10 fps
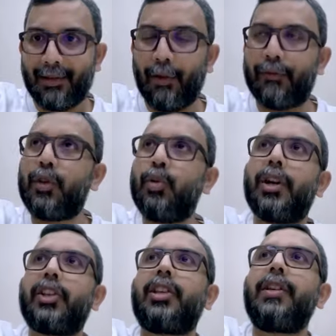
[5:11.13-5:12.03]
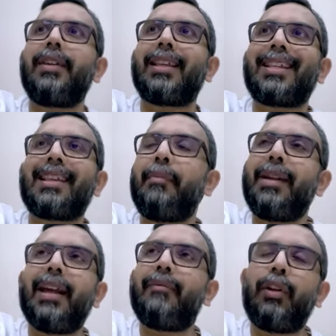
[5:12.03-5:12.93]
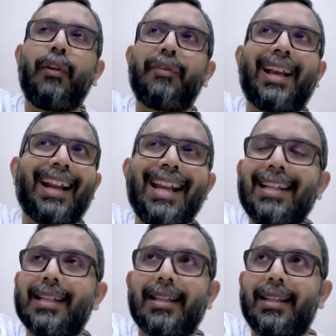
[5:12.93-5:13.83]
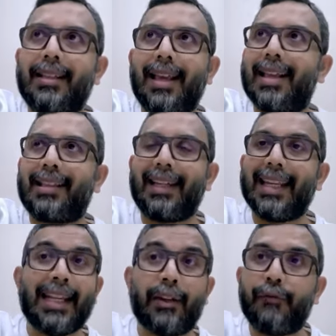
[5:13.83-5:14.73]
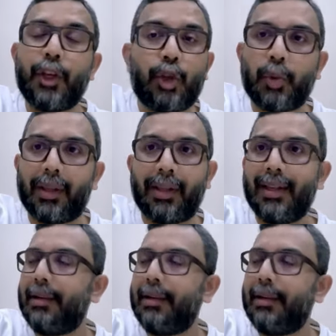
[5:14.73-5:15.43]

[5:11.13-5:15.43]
of of you achieving some level of greatness as an individual,